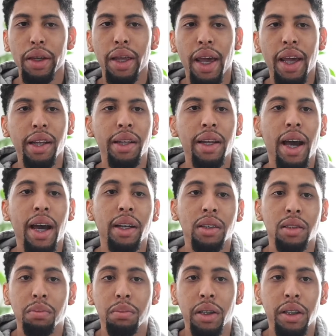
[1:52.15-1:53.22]
89
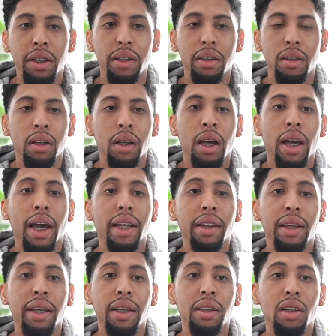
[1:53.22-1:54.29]
is mid,
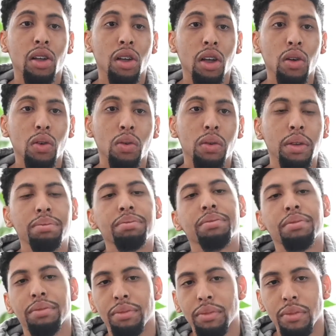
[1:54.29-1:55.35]
and then the low
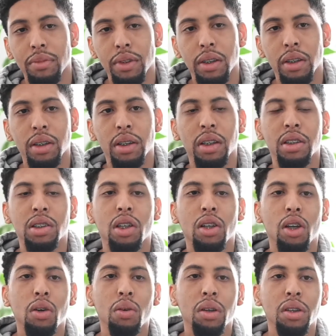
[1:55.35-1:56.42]
is the
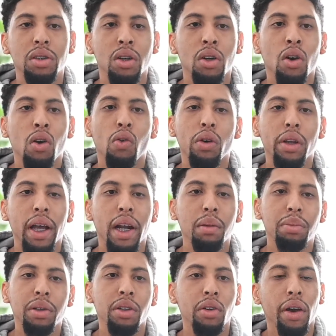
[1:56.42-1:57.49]
lowest, or
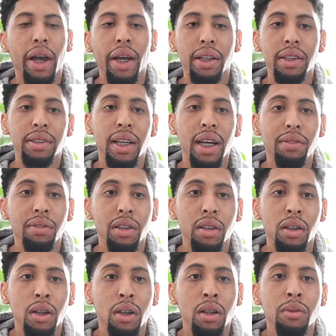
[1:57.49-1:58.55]
that'll be your 87.
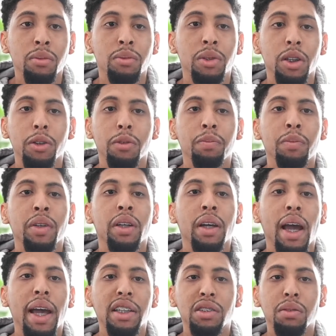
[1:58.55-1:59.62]
So
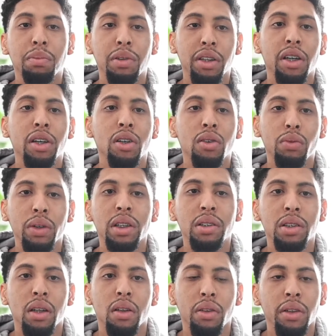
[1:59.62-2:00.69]
as a beginner
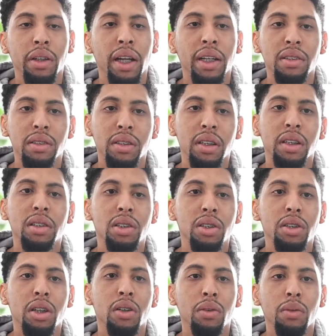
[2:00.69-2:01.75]
reseller, that is good to
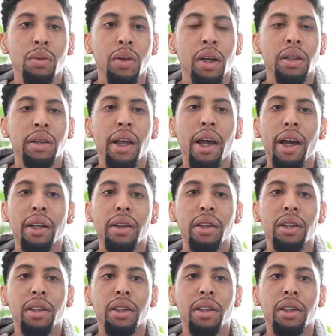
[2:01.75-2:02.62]
know that